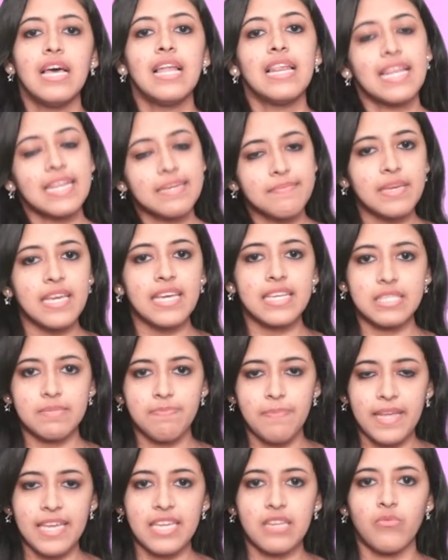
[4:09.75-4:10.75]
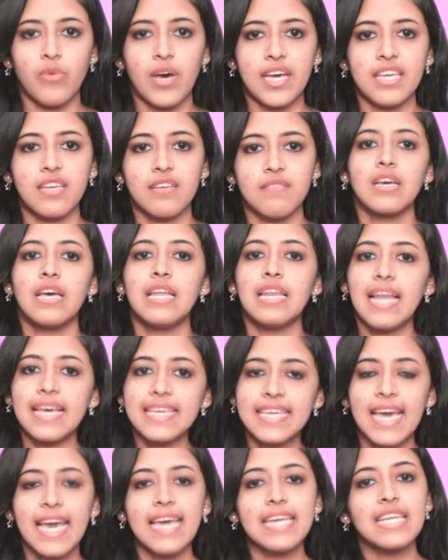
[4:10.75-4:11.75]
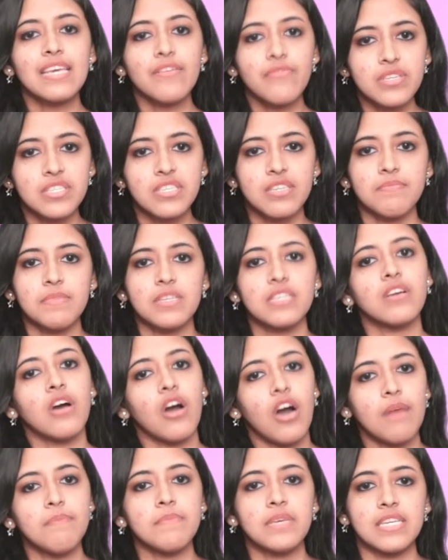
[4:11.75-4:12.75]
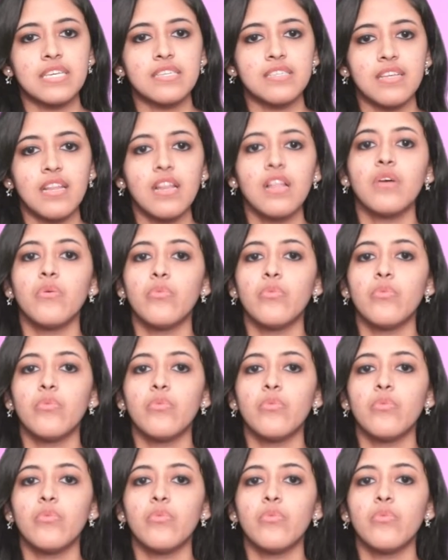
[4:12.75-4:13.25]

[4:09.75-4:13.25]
Let me explain why. Like any vitamin or mineral,